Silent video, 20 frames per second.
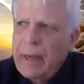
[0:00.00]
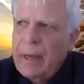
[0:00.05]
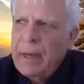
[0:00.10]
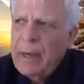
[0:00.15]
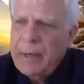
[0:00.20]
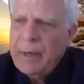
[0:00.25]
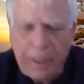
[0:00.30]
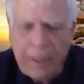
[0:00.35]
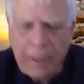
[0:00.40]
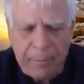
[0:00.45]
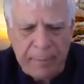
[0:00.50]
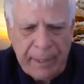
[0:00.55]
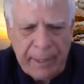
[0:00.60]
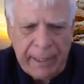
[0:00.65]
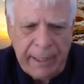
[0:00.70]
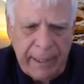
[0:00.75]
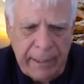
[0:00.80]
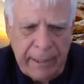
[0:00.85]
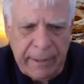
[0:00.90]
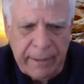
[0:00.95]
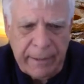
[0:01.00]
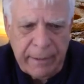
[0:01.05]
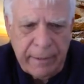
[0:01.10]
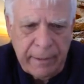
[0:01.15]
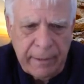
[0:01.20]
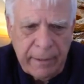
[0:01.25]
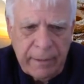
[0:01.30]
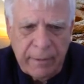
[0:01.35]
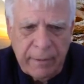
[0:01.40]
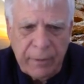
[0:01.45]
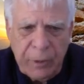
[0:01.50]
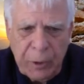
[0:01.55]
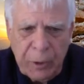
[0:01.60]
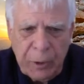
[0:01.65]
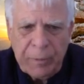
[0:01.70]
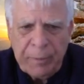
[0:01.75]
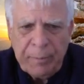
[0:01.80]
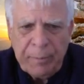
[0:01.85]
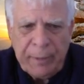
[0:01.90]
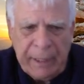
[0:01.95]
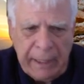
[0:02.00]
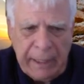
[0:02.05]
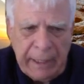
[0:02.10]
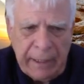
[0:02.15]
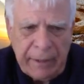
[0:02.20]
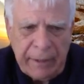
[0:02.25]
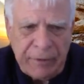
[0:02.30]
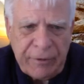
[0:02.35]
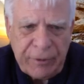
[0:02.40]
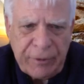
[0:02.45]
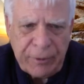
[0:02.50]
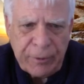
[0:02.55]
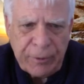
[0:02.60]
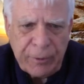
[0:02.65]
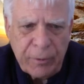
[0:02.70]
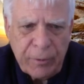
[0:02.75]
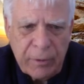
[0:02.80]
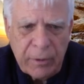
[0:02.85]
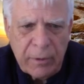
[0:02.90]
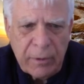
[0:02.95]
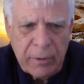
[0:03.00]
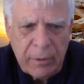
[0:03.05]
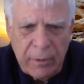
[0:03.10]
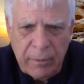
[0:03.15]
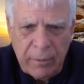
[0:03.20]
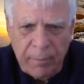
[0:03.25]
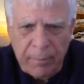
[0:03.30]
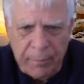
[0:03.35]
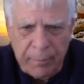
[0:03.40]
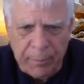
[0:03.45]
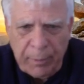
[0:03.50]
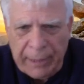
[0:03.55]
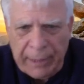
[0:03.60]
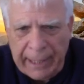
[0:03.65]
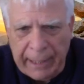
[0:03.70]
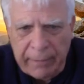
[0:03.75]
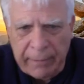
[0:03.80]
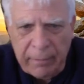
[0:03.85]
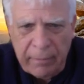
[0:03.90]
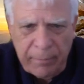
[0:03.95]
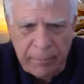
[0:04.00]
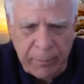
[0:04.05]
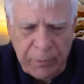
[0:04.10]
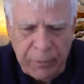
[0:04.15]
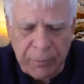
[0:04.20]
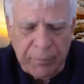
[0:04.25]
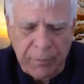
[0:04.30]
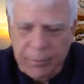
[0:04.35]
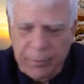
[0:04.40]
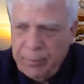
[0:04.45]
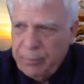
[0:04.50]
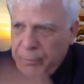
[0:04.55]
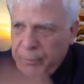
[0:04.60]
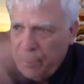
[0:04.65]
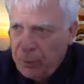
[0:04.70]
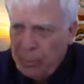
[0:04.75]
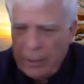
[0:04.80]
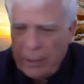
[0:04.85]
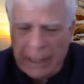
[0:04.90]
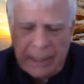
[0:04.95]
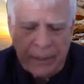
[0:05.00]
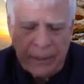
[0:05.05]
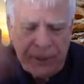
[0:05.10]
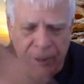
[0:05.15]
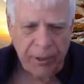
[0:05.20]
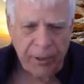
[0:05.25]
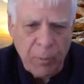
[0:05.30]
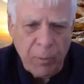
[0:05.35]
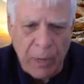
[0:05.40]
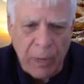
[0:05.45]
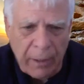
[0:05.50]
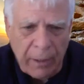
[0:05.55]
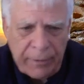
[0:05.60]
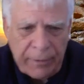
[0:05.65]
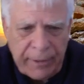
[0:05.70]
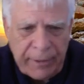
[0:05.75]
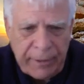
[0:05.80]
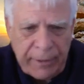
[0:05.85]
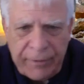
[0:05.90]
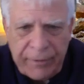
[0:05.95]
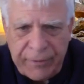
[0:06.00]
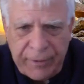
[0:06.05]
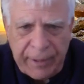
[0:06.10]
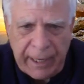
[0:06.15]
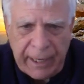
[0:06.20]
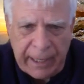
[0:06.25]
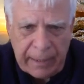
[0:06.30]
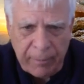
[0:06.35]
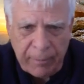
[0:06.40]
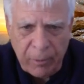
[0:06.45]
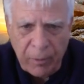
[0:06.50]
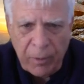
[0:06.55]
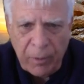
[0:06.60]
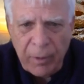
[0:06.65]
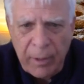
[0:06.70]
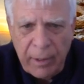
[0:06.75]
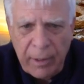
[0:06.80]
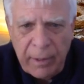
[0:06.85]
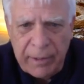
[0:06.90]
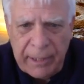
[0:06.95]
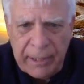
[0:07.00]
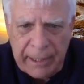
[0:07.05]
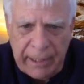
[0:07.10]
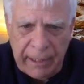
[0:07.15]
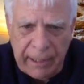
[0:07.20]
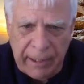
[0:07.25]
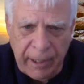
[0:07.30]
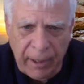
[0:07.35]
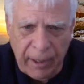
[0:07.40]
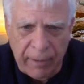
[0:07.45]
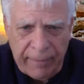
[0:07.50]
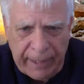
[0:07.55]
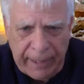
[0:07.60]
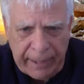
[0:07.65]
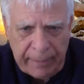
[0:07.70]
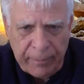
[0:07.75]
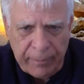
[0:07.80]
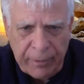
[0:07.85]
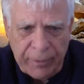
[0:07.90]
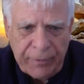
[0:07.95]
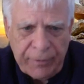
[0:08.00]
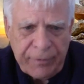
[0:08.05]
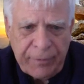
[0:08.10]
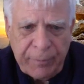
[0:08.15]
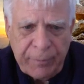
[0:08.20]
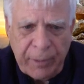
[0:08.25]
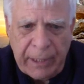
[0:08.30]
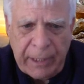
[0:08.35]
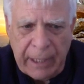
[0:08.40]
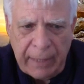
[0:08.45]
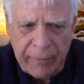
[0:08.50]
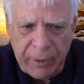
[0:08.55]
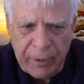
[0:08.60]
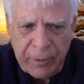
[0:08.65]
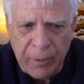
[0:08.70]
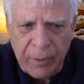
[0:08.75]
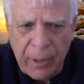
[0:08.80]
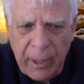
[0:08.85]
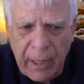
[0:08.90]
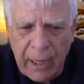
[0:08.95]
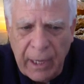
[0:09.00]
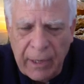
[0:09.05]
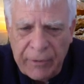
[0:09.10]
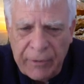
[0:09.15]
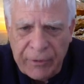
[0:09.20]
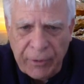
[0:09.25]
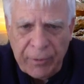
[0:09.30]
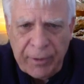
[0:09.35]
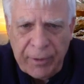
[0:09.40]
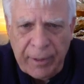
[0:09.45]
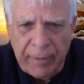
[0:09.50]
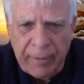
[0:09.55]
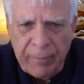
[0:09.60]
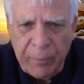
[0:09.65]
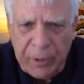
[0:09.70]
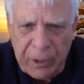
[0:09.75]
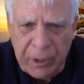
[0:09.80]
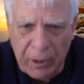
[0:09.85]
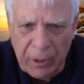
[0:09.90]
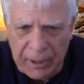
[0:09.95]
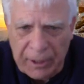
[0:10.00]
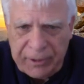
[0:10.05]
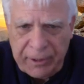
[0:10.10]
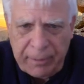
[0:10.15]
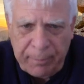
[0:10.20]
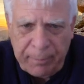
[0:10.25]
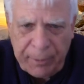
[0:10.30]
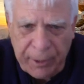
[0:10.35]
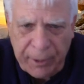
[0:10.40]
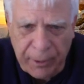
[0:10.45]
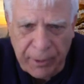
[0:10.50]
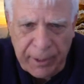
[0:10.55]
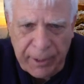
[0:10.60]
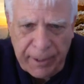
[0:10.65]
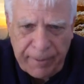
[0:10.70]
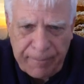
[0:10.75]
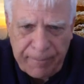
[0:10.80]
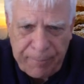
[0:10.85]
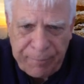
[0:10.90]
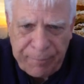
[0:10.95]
committed human being to plant through planetary wellness and animal taking care of animals and what have you. So when you looked at Purium